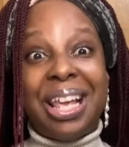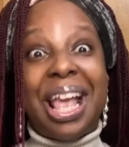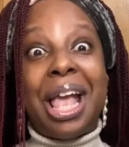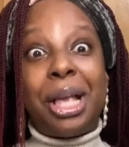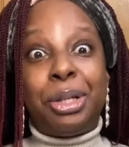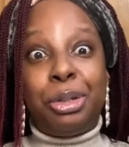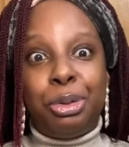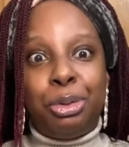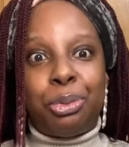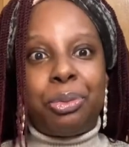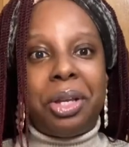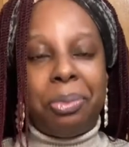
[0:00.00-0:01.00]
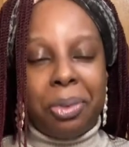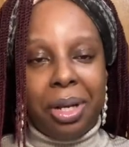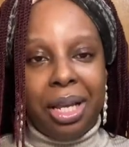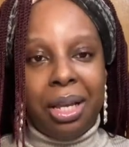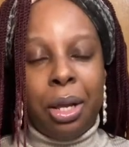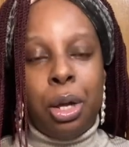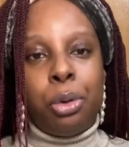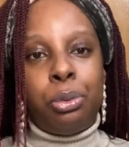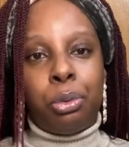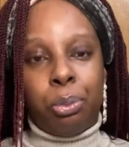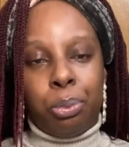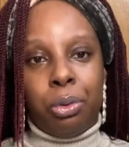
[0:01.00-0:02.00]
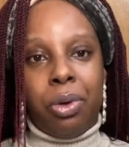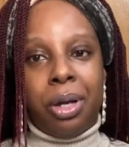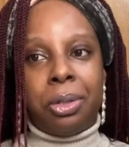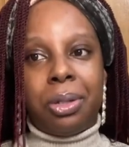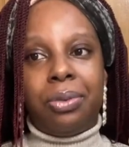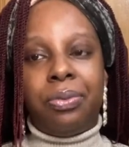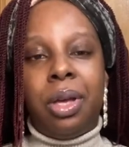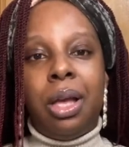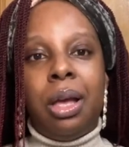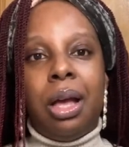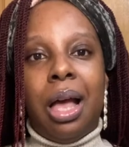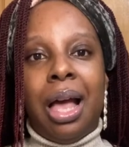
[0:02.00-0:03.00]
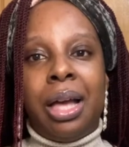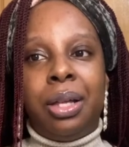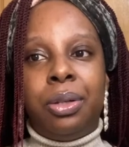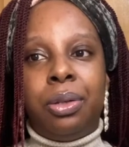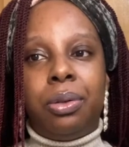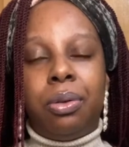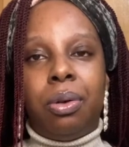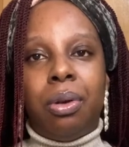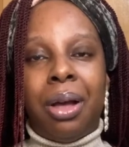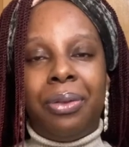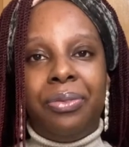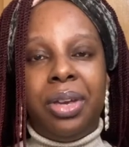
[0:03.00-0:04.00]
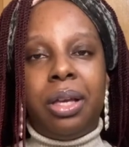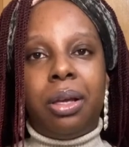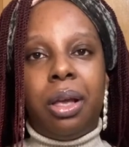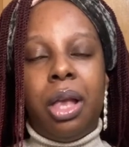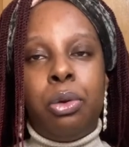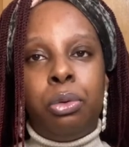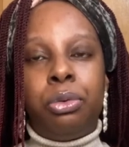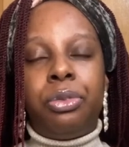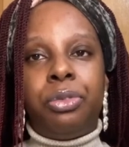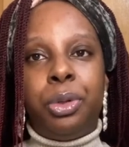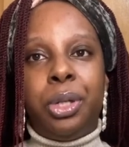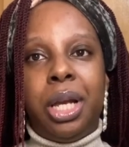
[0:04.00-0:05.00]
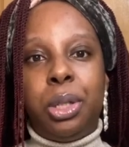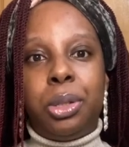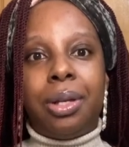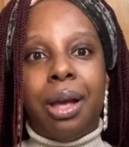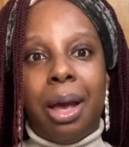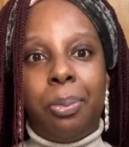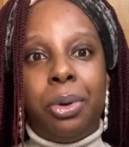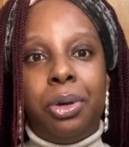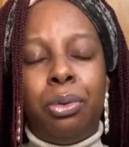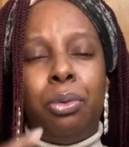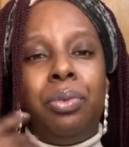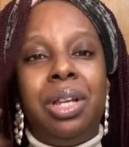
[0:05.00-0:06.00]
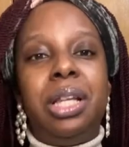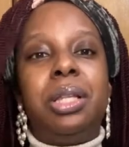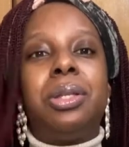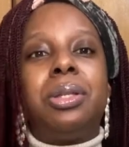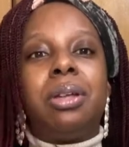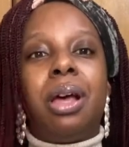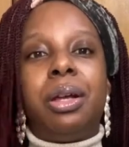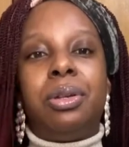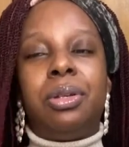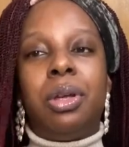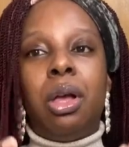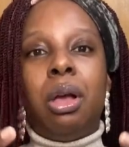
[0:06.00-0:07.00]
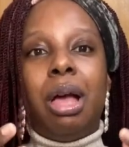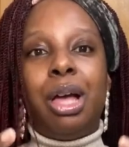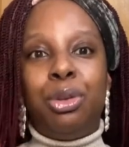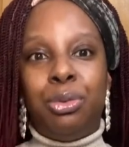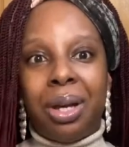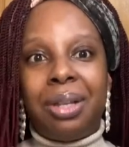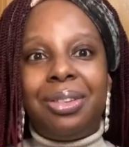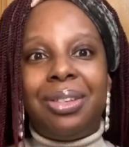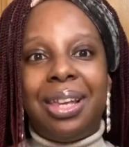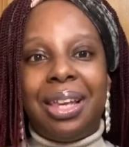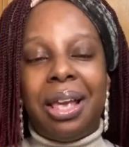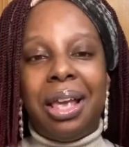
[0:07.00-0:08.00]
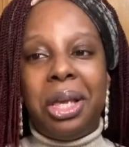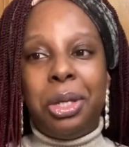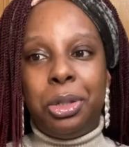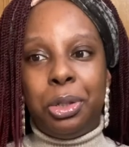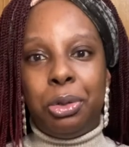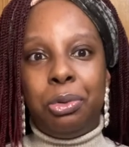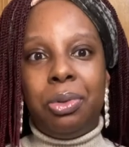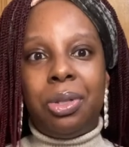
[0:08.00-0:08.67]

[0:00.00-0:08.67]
extremely non-progressive and I think in order for change to happen we need to start addressing issues